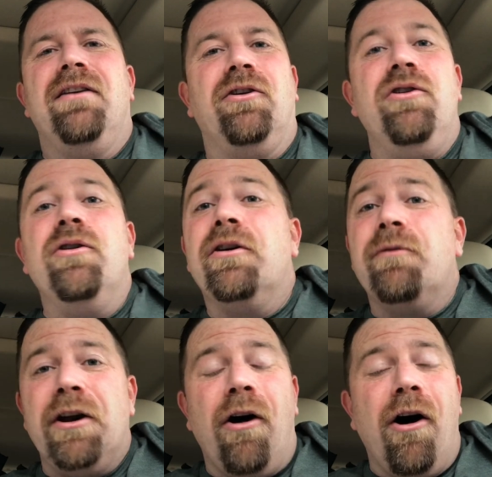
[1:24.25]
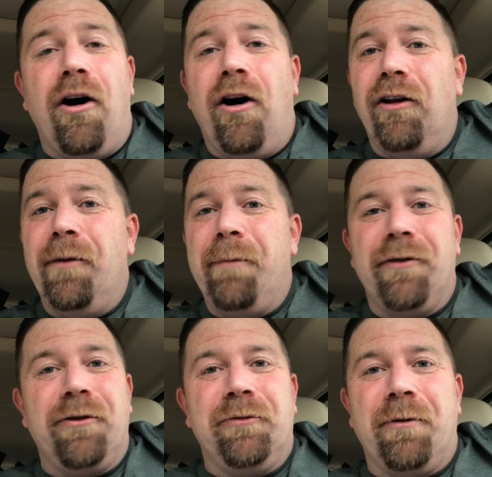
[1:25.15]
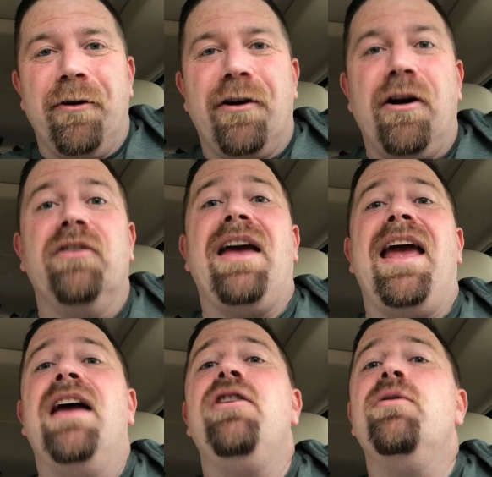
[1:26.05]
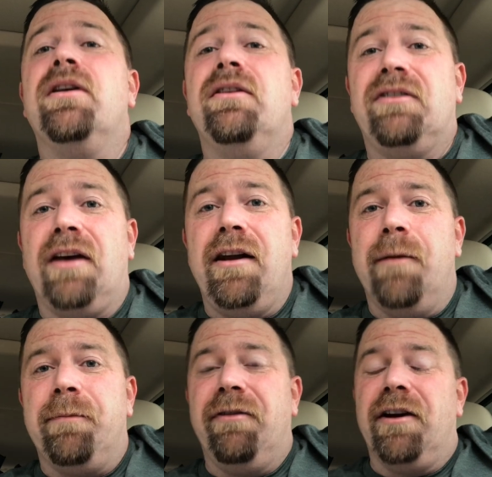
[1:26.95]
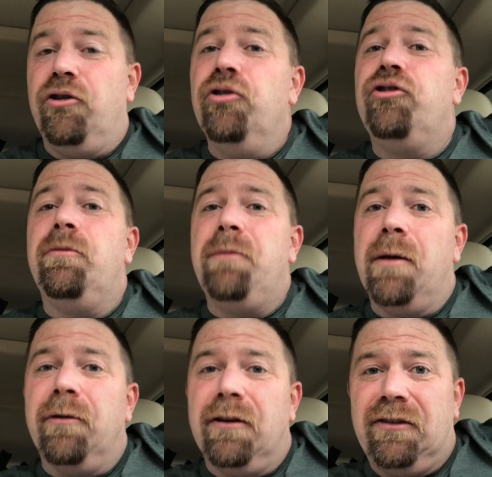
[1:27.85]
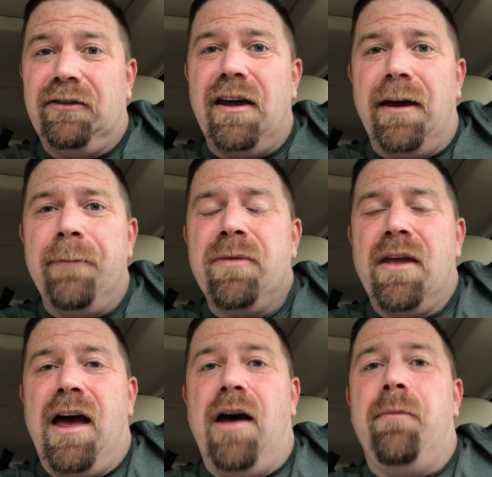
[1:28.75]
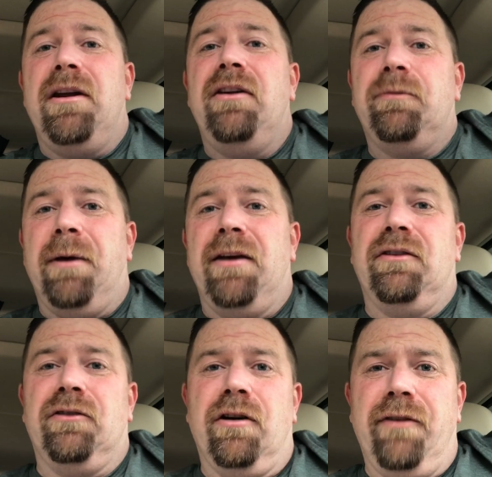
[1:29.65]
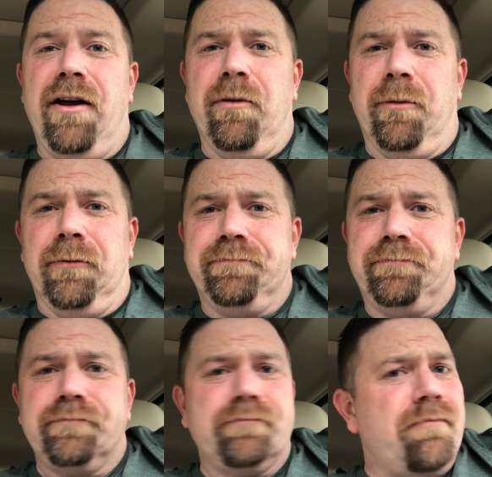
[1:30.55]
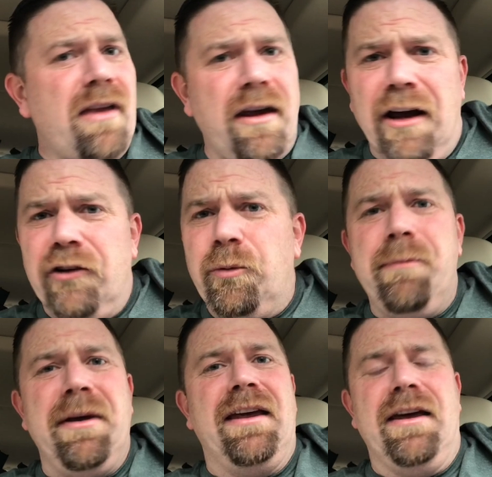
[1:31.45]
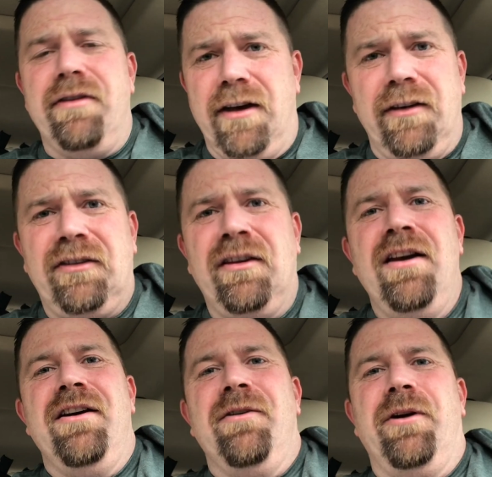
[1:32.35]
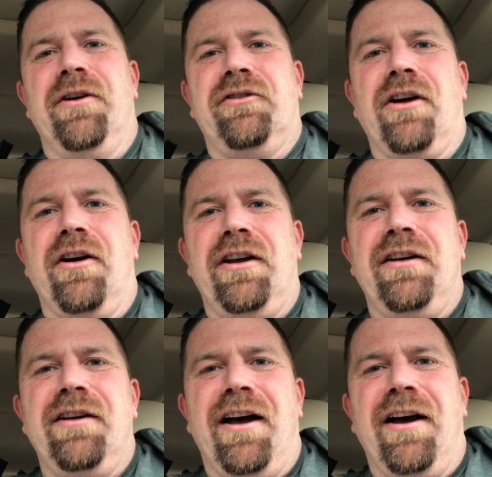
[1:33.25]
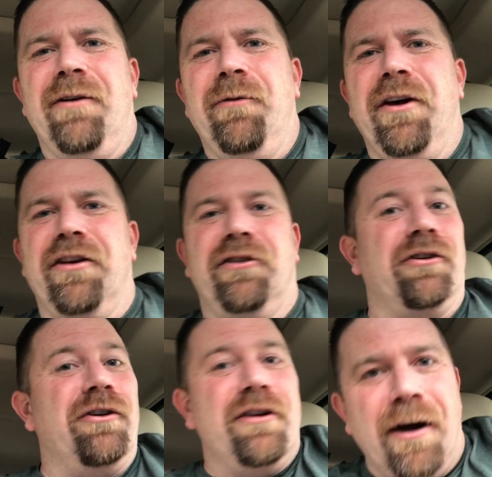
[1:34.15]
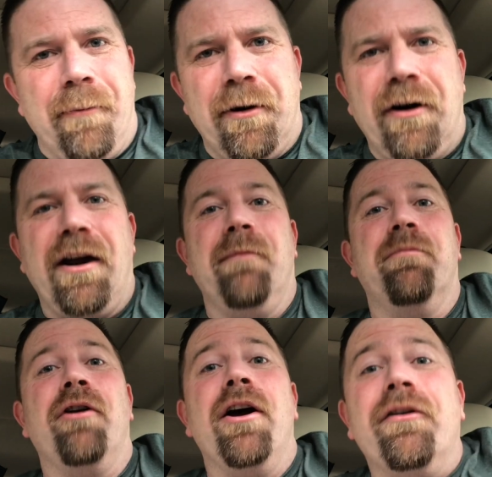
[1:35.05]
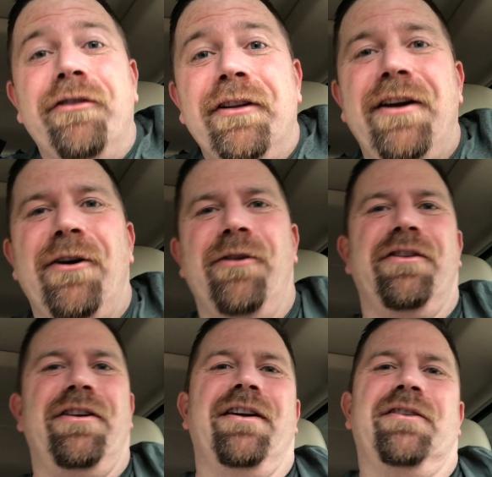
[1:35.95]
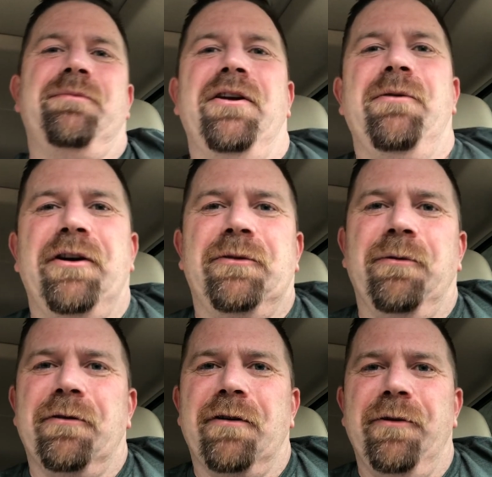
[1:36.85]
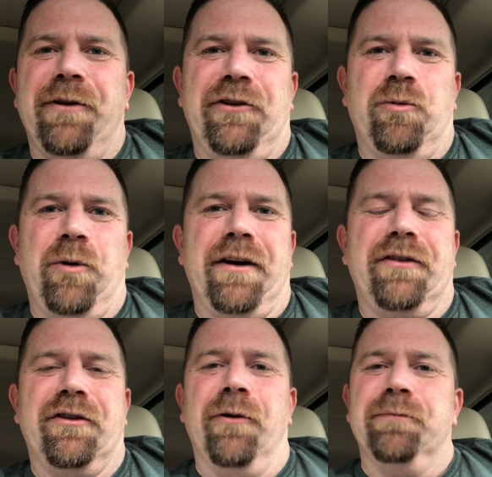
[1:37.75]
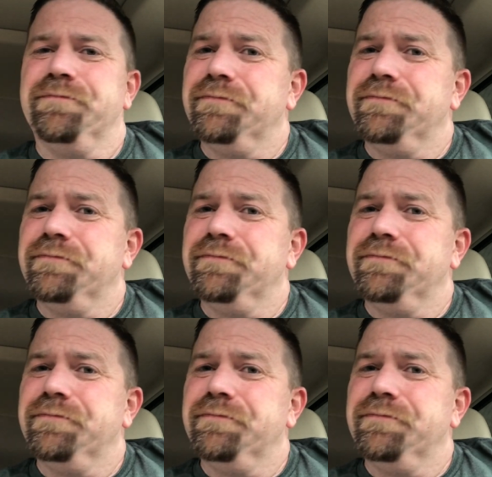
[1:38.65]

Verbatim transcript: So you can read all about those protocols and you can sign up. In fact, you should be able to see how many spaces are available. Now, as we begin this, we are starting uh, with a certain number, and prayerfully over the next many weeks, we'll grow each week. So